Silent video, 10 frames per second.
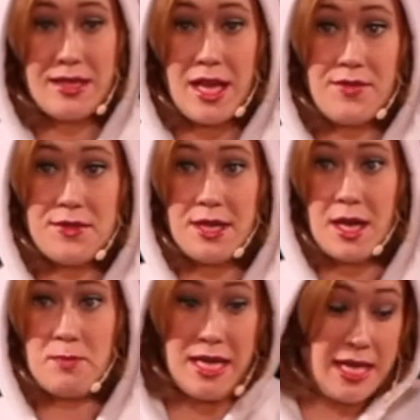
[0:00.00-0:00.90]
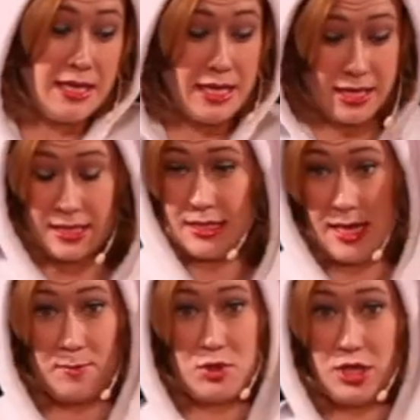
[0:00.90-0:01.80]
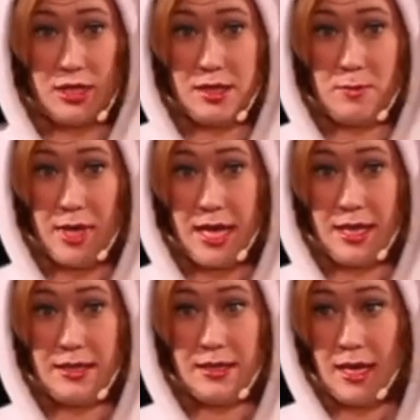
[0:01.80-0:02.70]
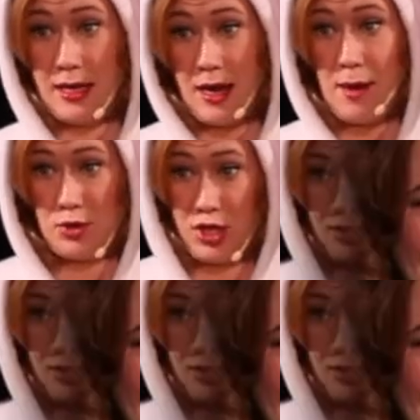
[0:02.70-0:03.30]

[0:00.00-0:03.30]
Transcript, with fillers: life did not begin at conception, it began at adoption.